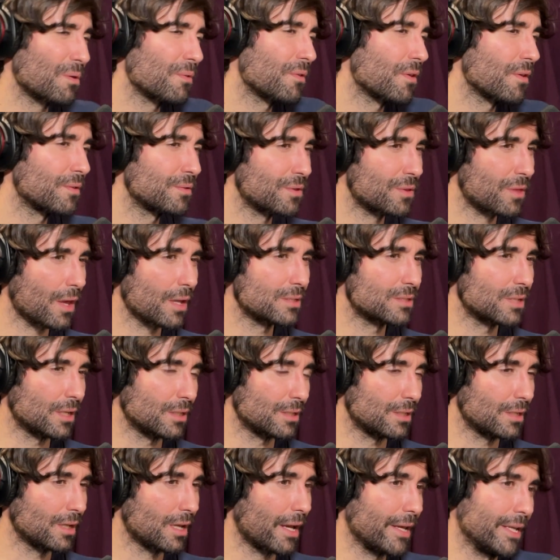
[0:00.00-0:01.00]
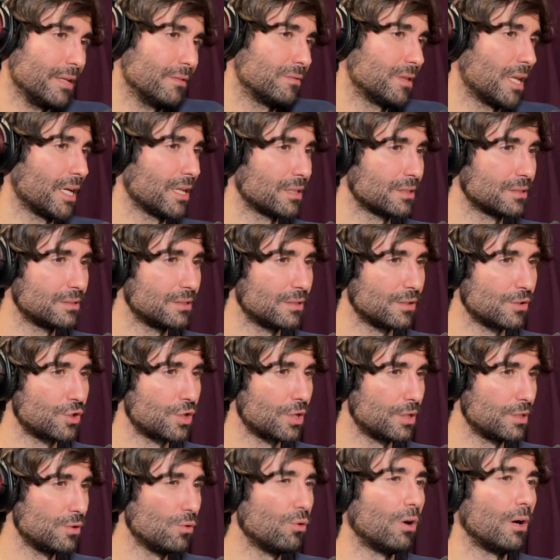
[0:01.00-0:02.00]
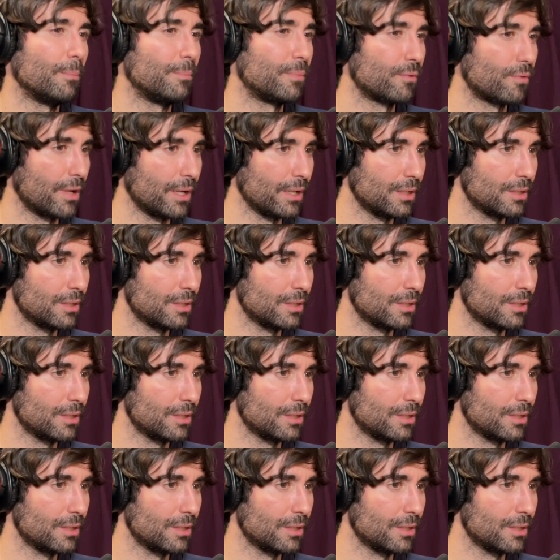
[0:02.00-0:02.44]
of the things that kind of like cheer you up, right?